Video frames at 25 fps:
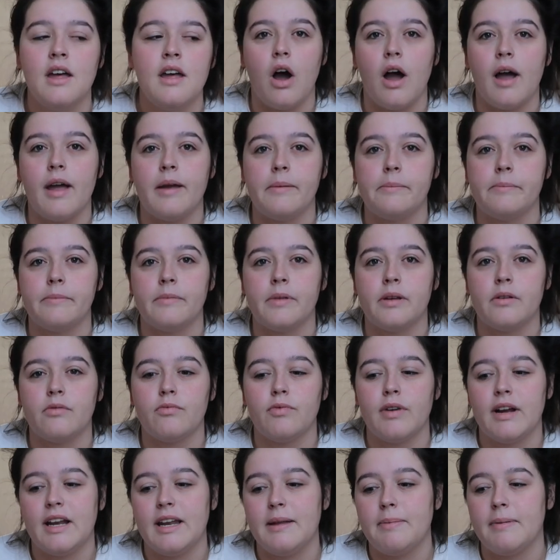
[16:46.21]
I'm
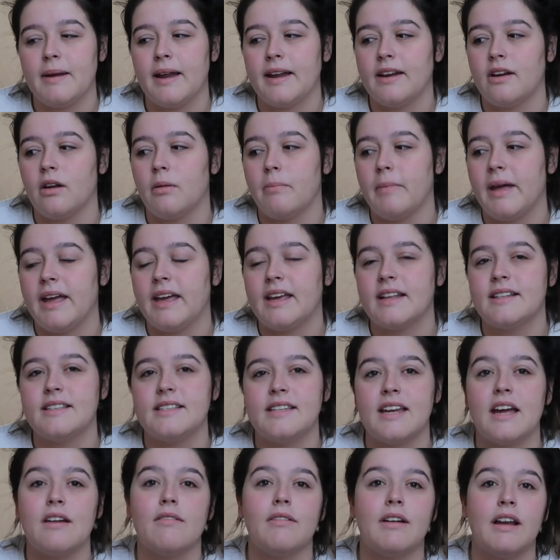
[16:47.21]
really planning on making
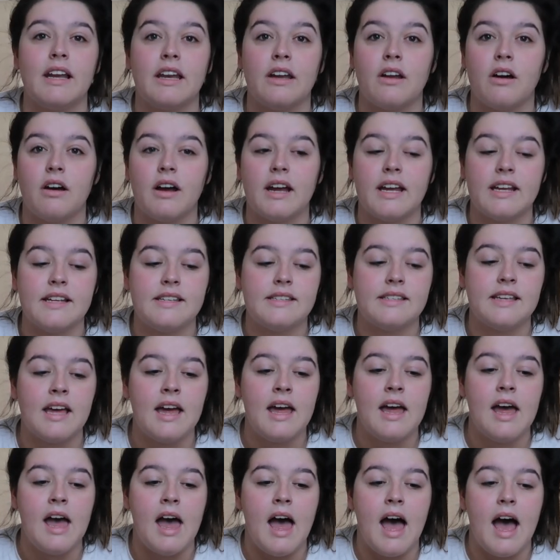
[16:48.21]
today really nice
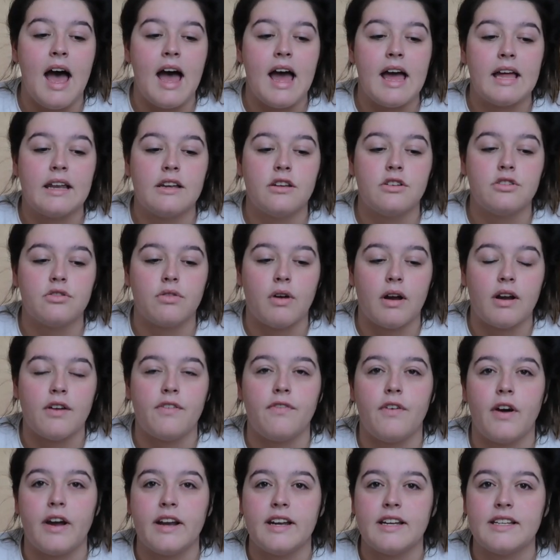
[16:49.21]
and trying to
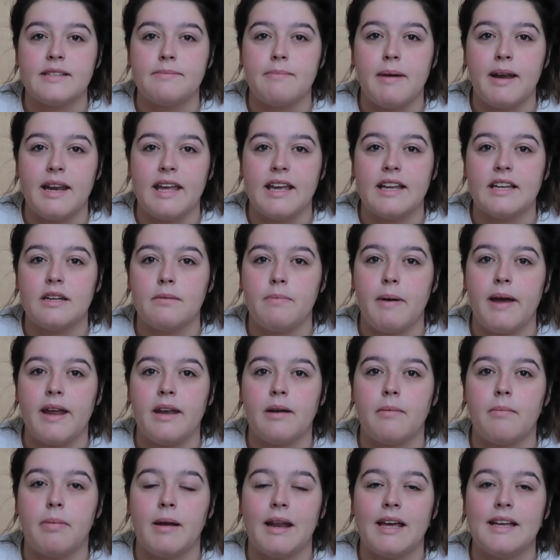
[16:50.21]
find as many
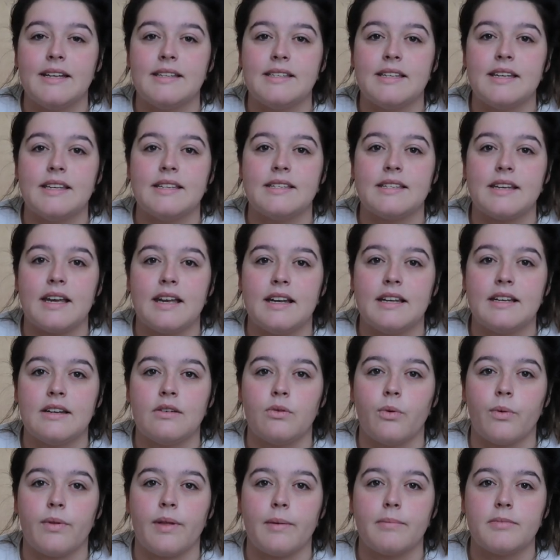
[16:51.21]
independent places in
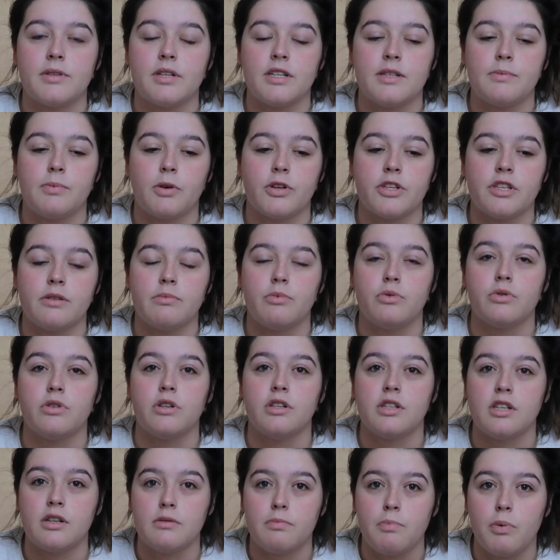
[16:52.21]
Northampton as possible
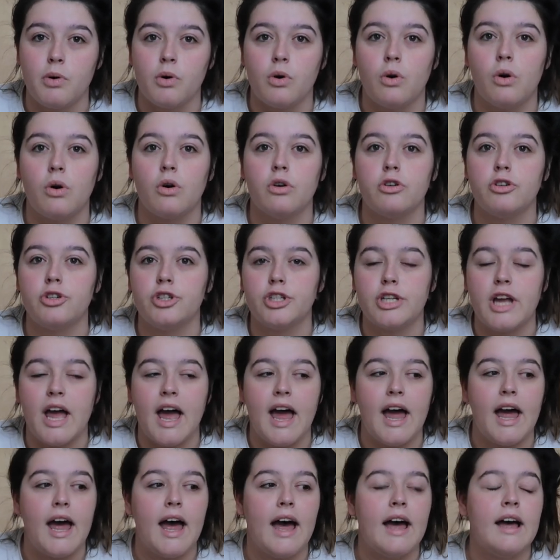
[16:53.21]
to support,
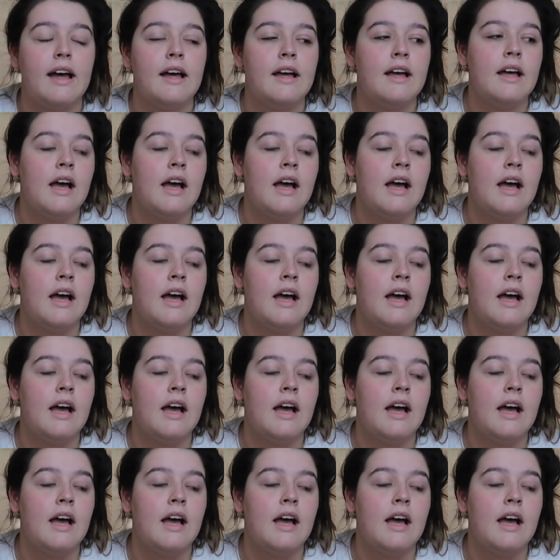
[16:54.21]
share,